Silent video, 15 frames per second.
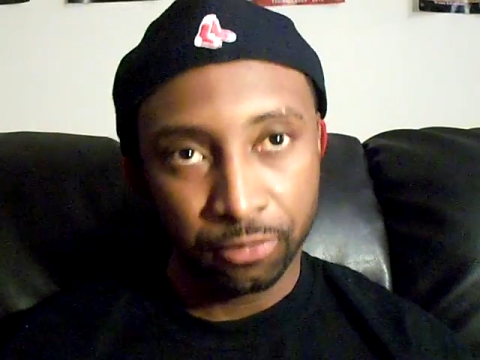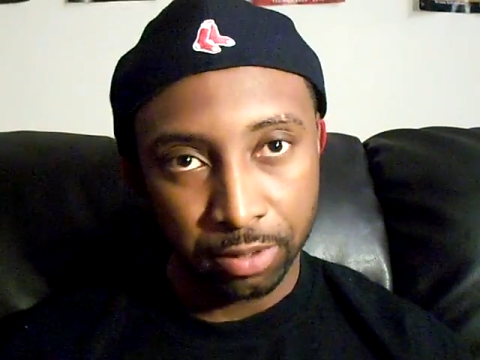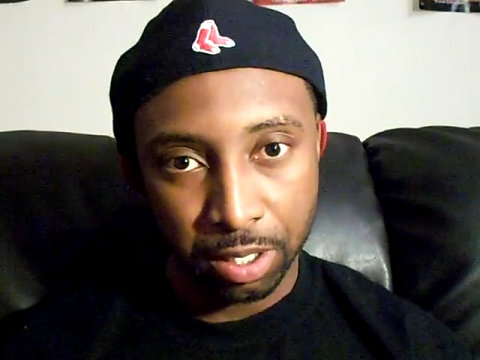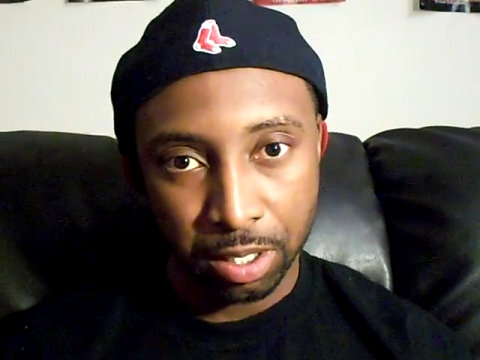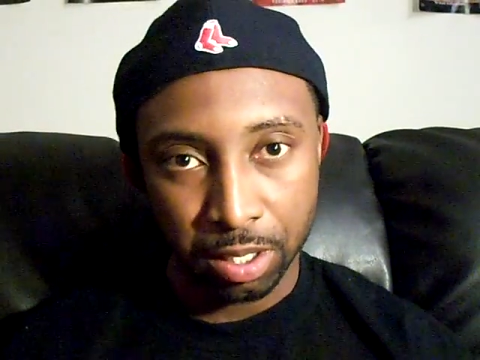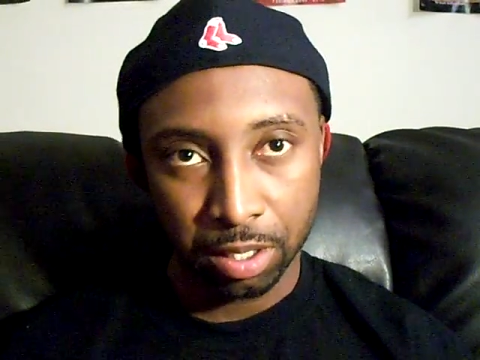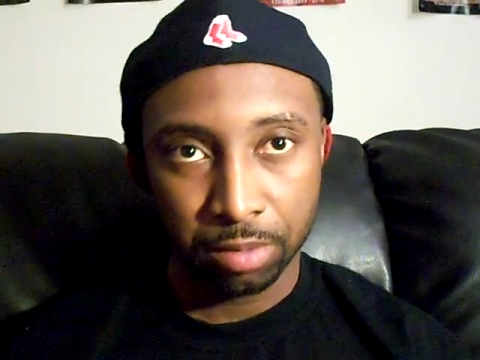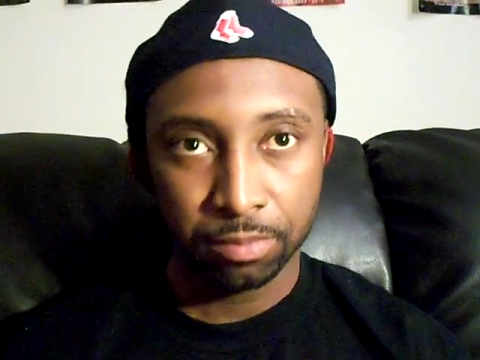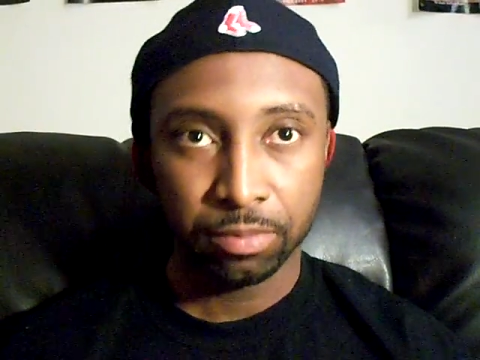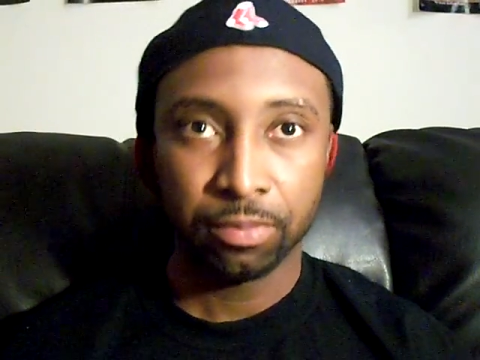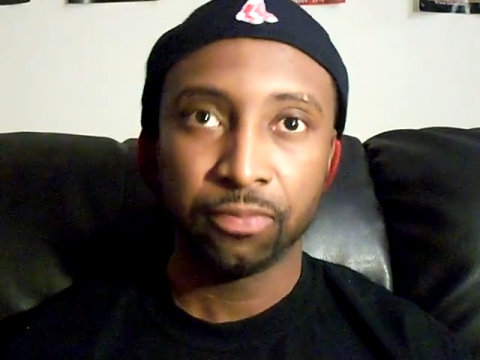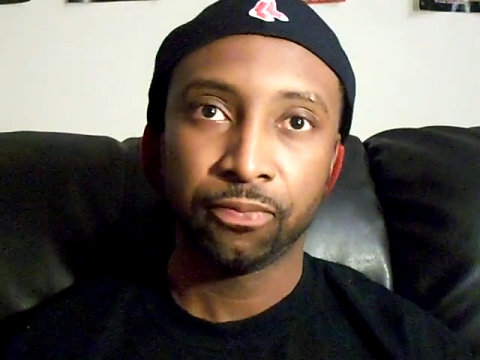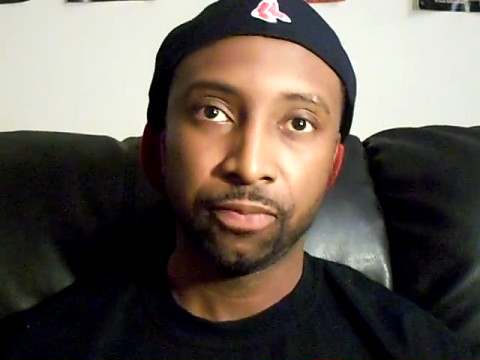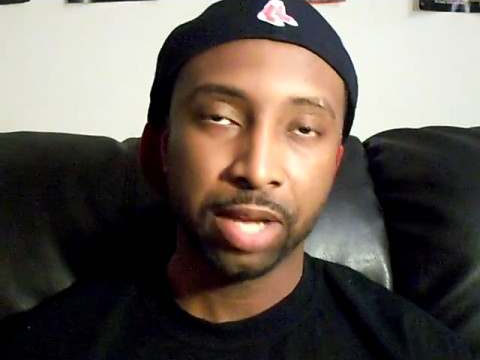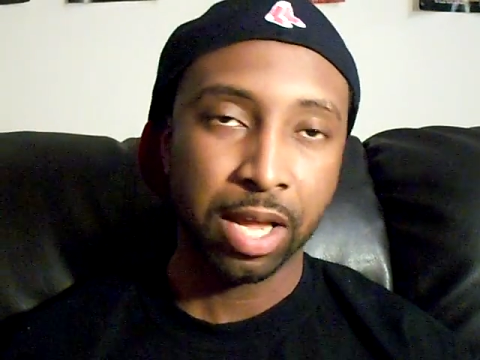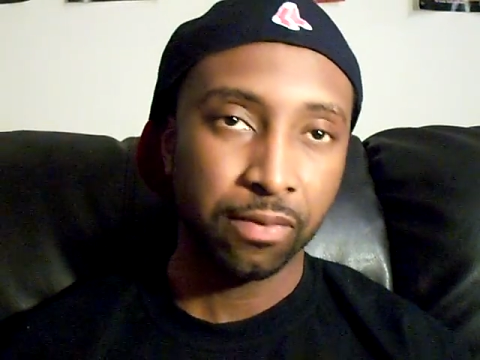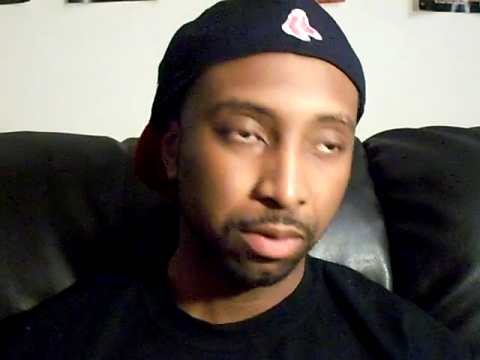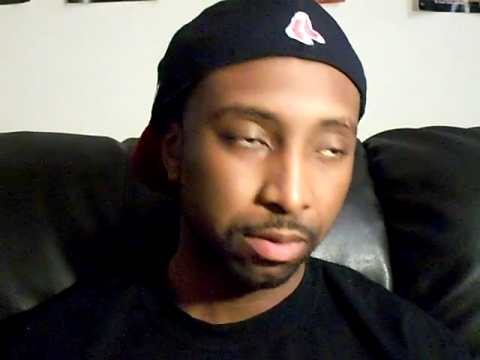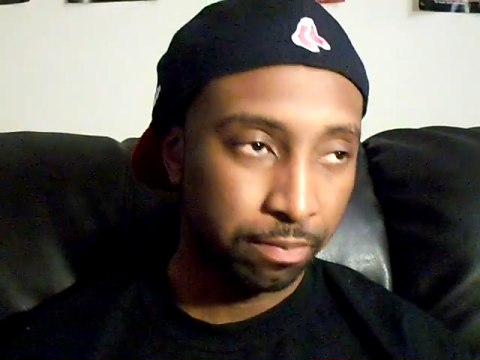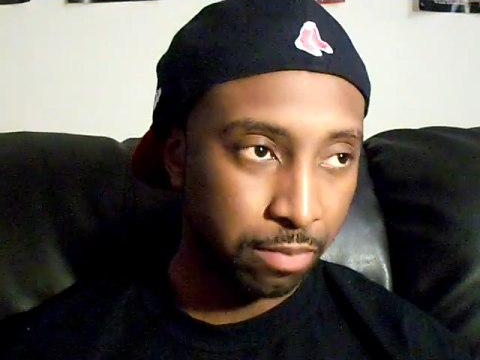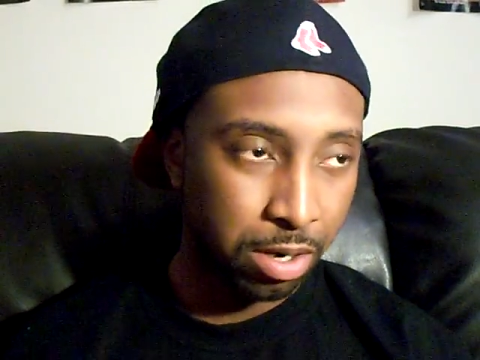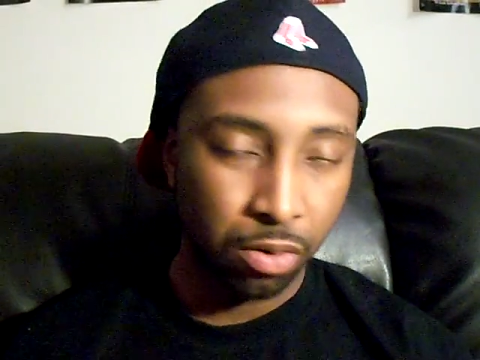for
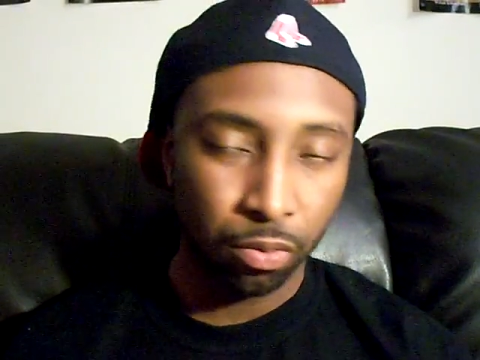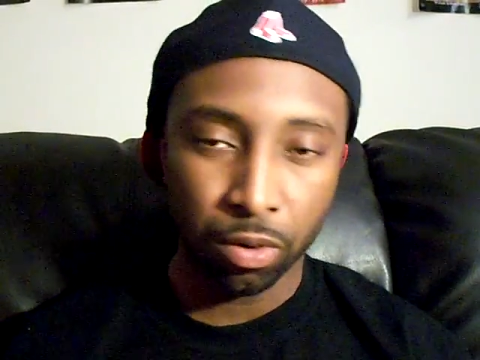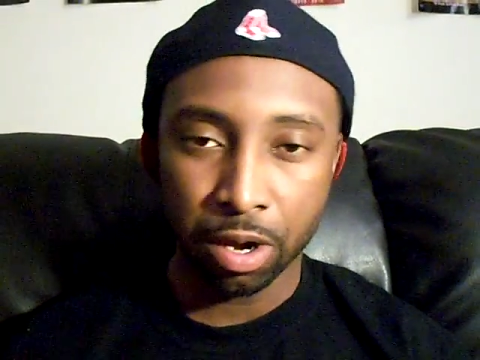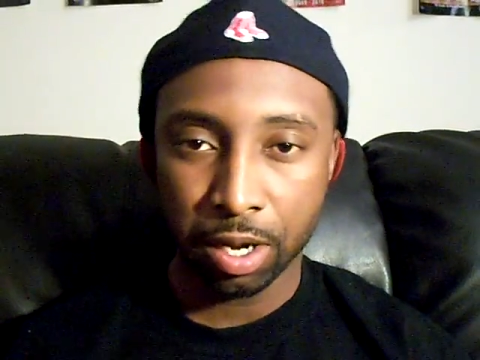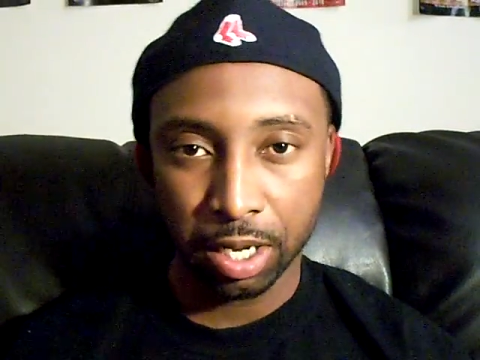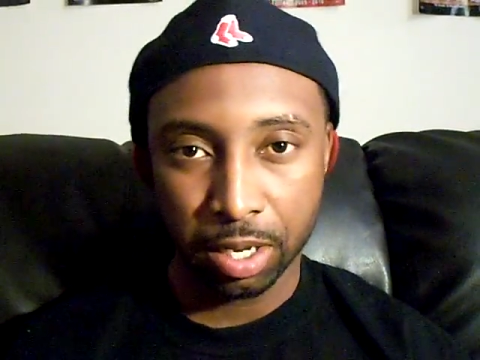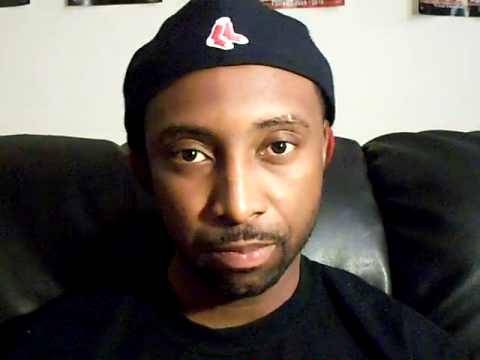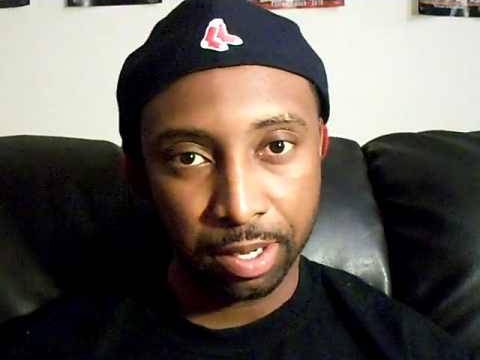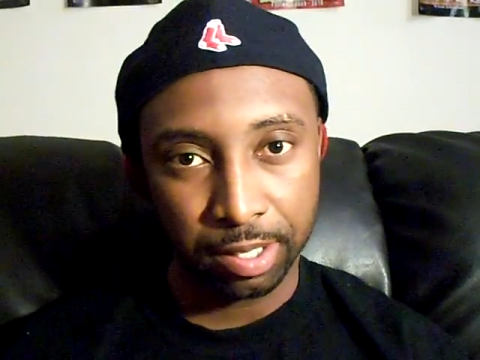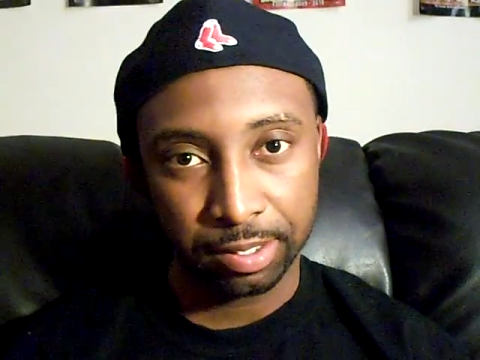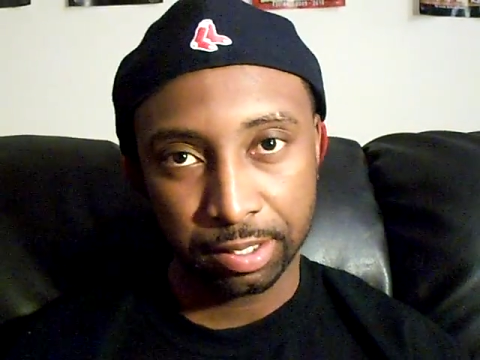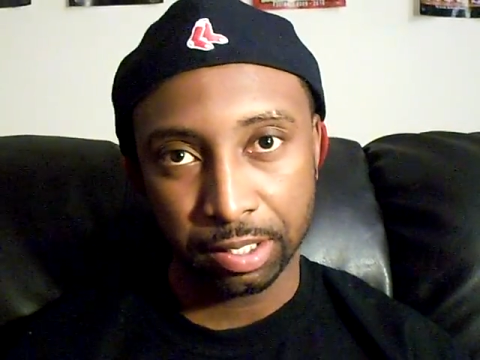having marijuana in my